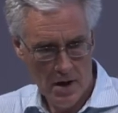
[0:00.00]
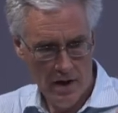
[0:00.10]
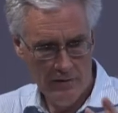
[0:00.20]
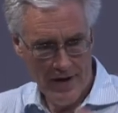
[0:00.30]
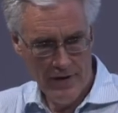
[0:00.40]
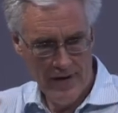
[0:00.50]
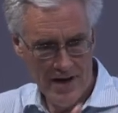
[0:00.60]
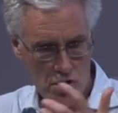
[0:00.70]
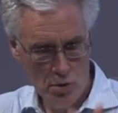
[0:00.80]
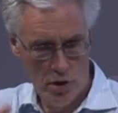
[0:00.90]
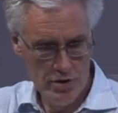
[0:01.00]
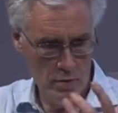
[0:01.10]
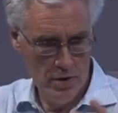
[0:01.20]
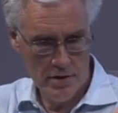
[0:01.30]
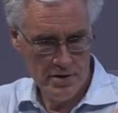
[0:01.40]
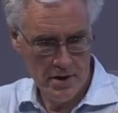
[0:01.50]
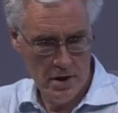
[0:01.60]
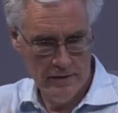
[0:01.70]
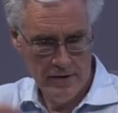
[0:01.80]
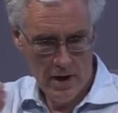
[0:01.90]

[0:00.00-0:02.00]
of whether they do or do not serve